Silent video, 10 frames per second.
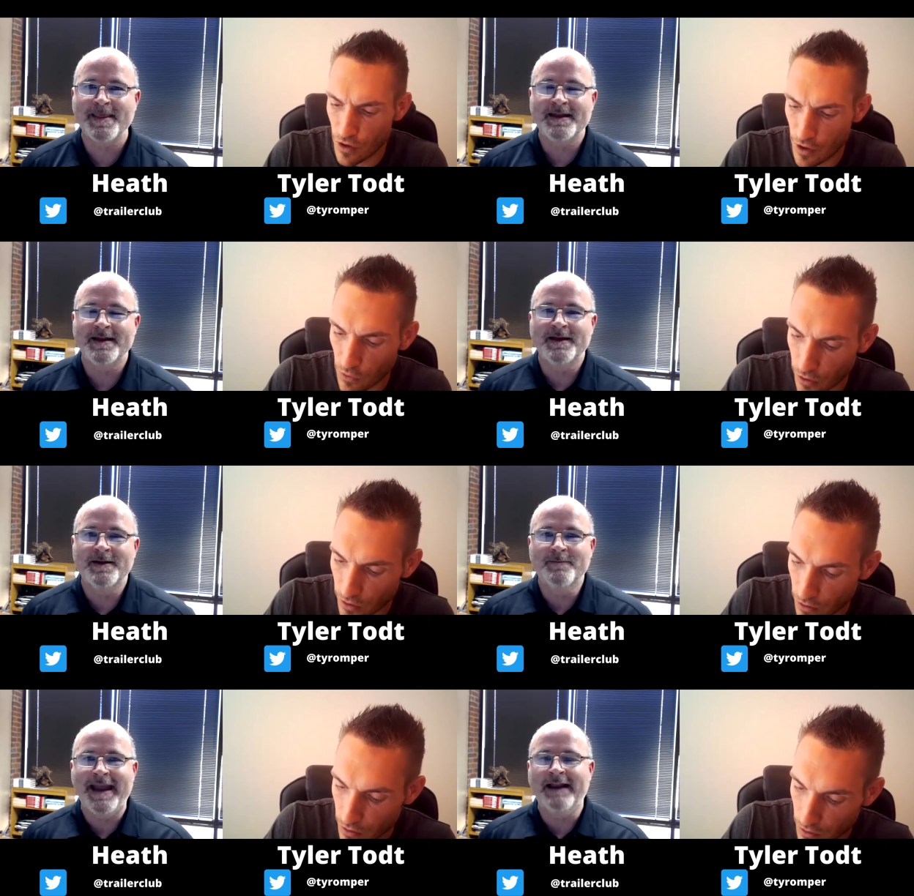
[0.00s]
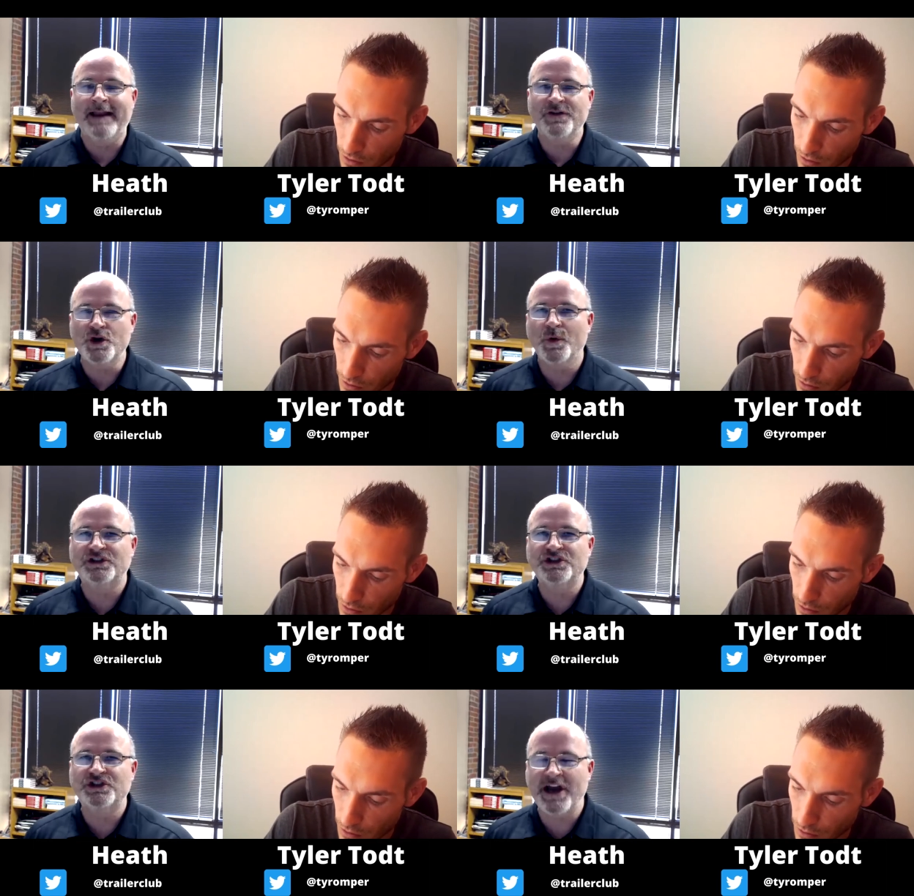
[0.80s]
Speaker 1: of that one. Man, if you will
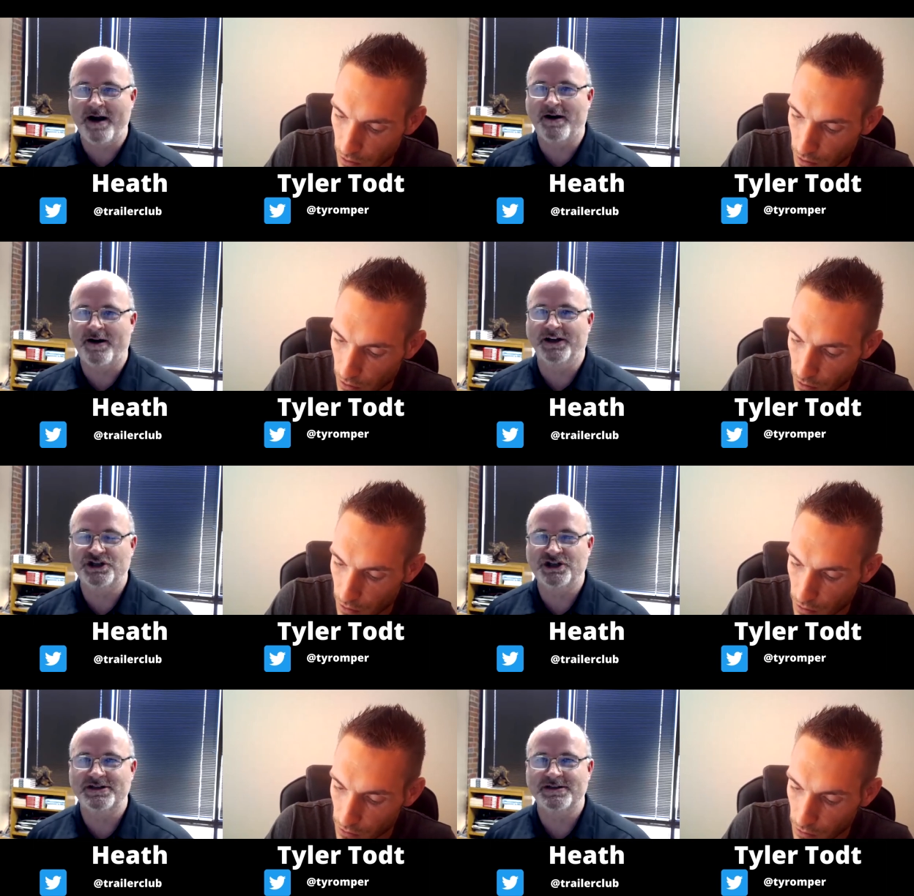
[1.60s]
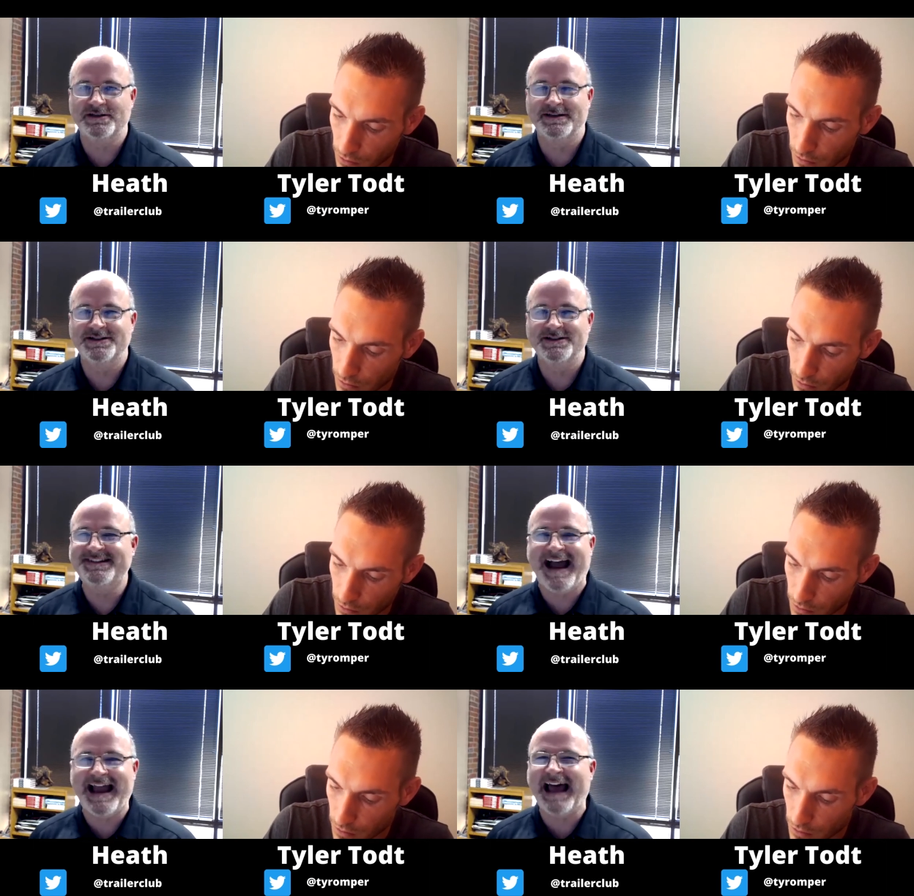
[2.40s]
cherish, just
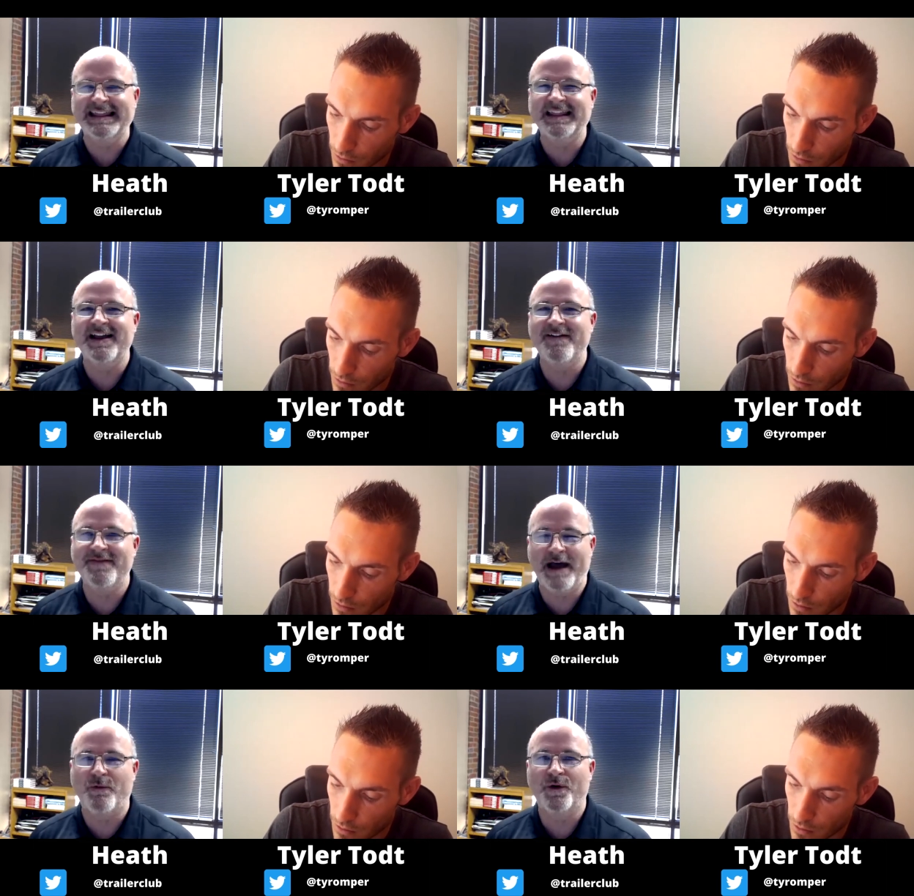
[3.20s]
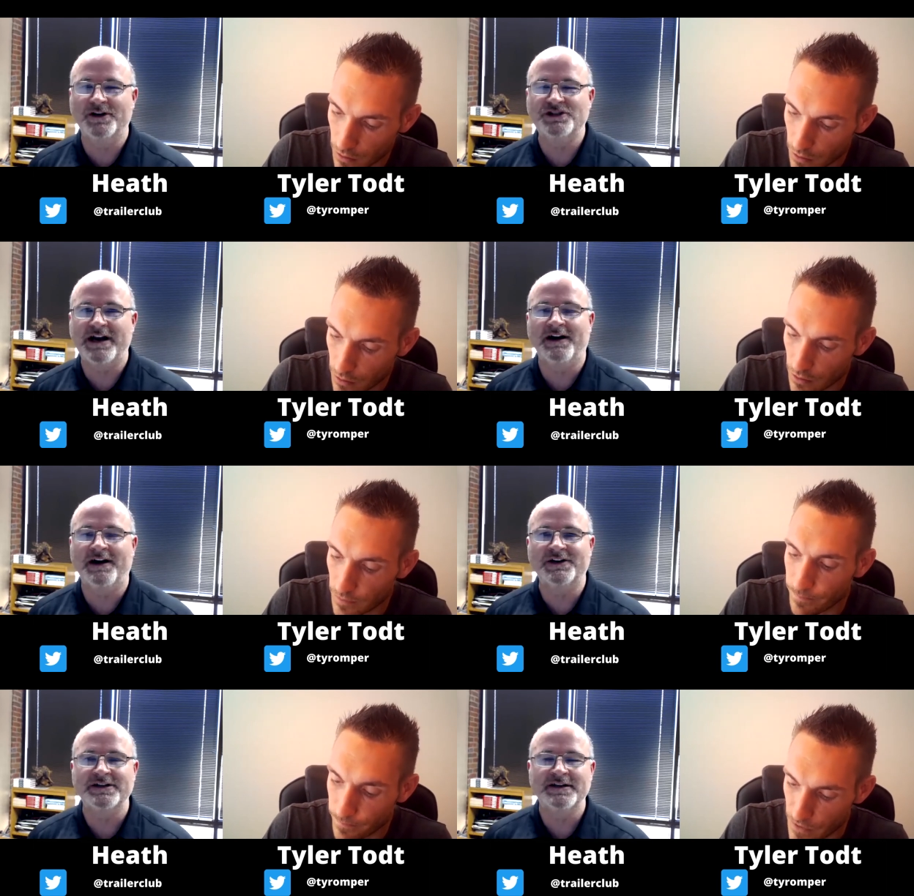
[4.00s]
I, I love that word, cherish.